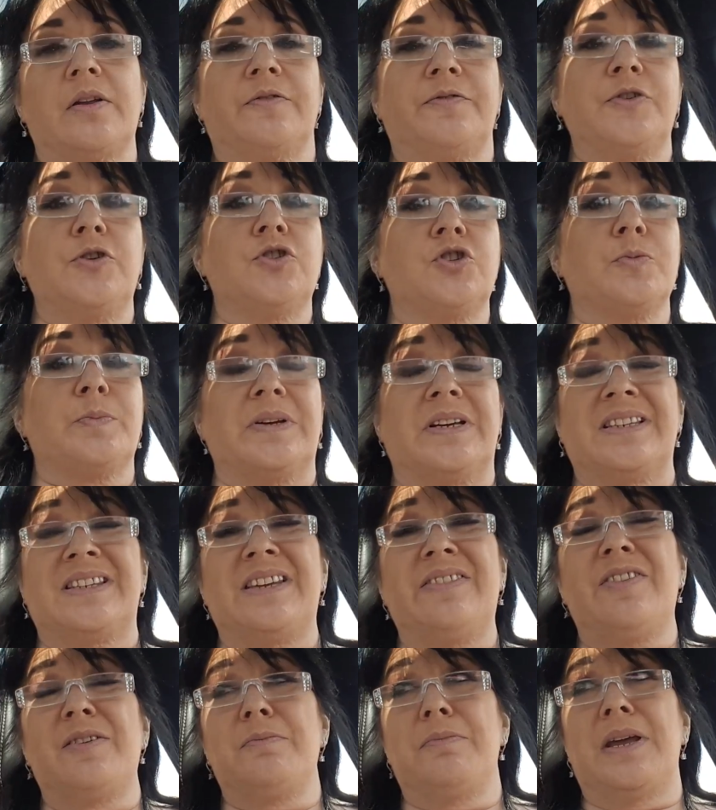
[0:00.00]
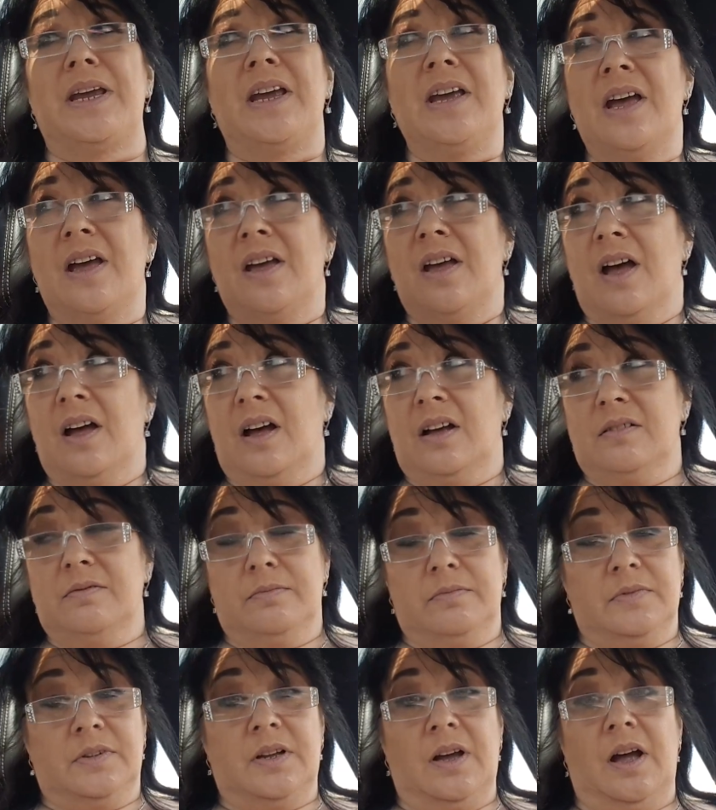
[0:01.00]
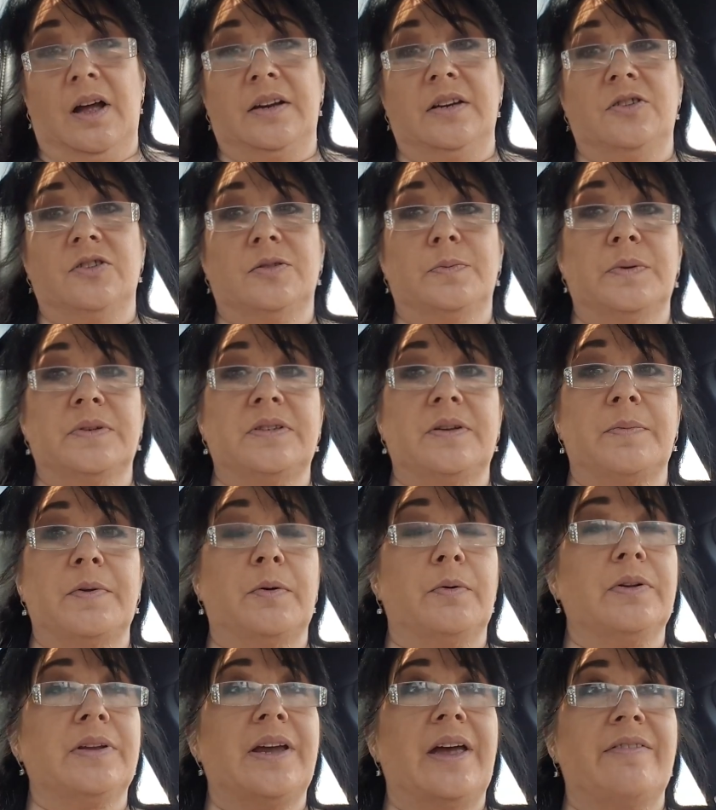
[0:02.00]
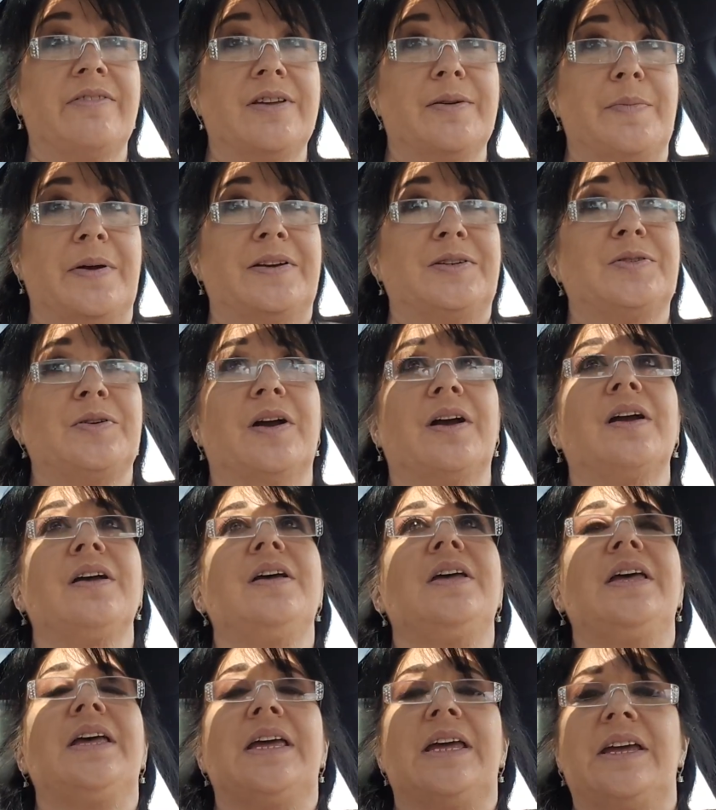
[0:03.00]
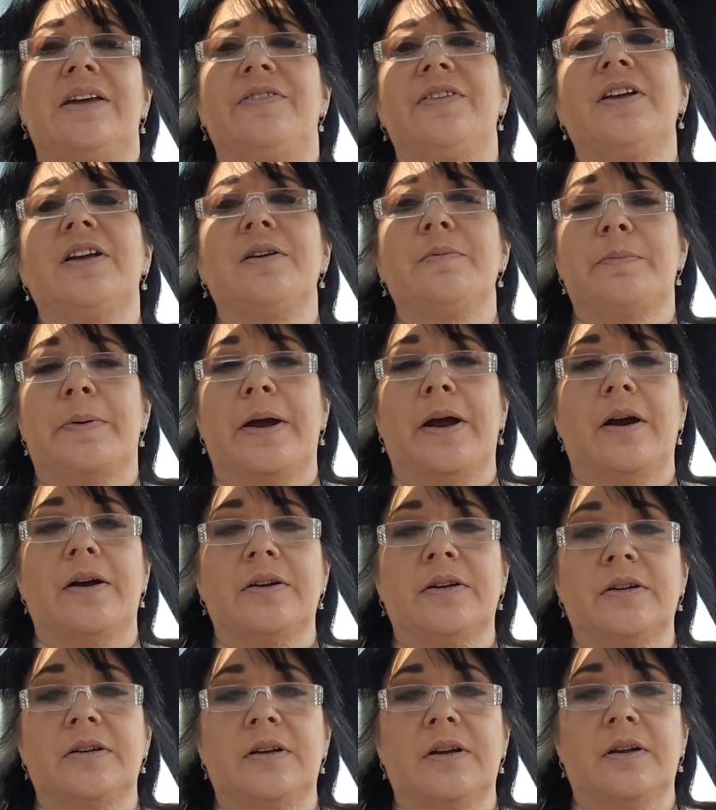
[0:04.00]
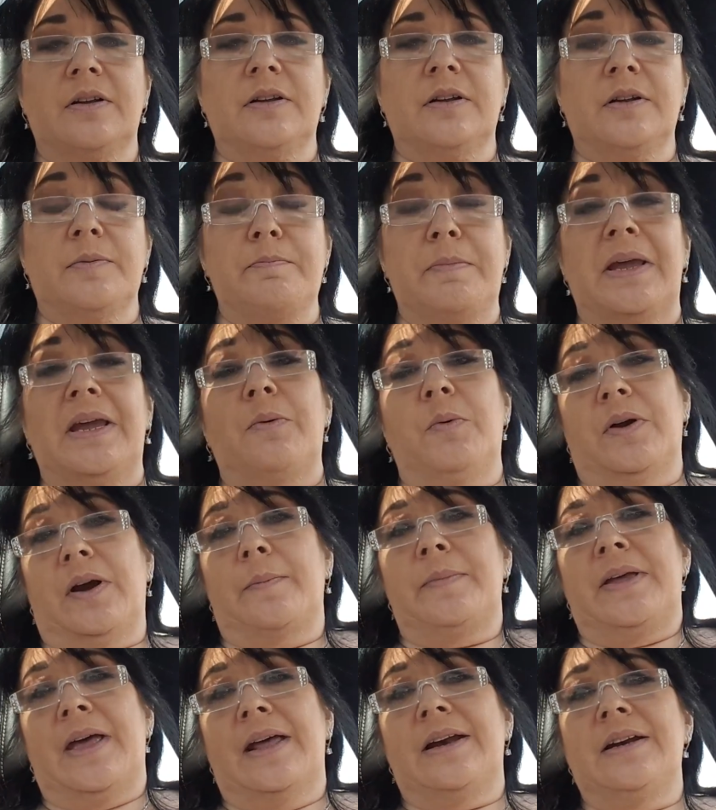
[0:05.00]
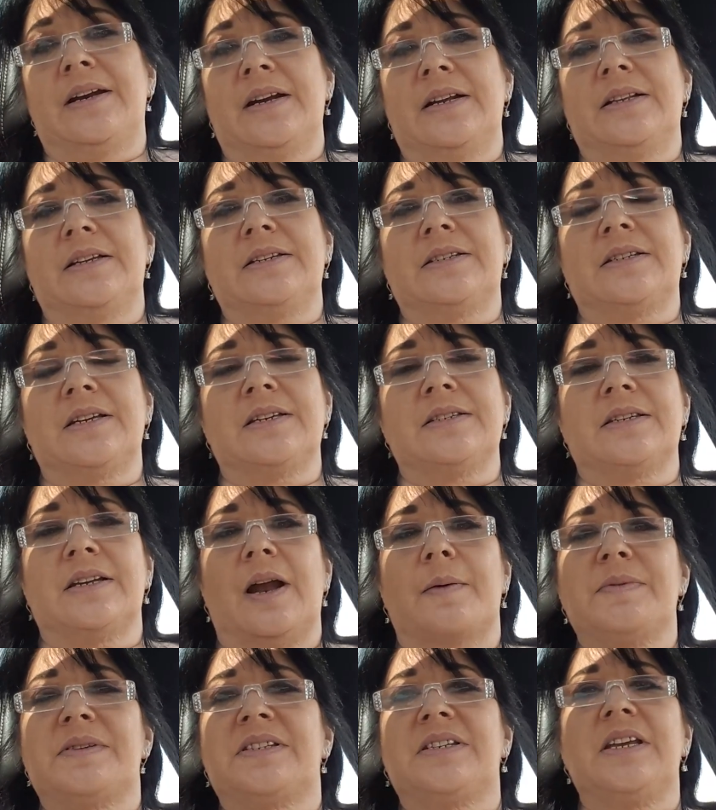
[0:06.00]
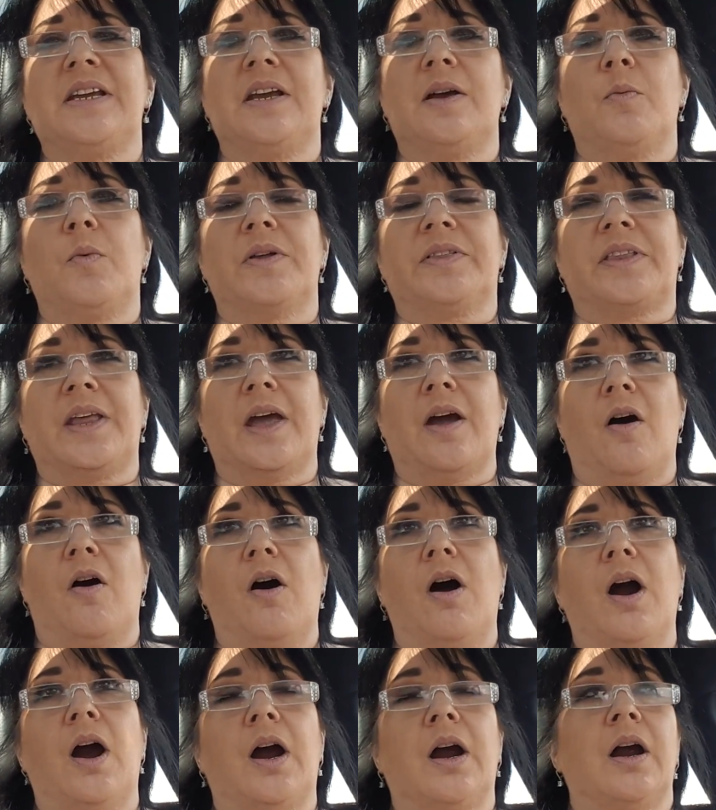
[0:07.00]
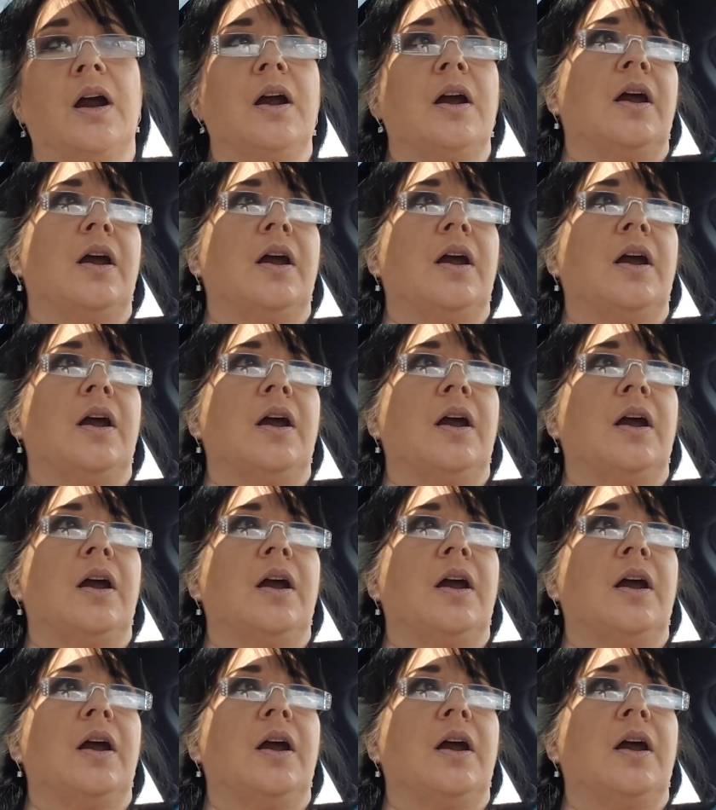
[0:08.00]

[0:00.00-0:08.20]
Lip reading: in the future, because even me, God, he just put something really heavy in my trunk. Even compared to me, when I'm editing these things and I'm seeing what they are,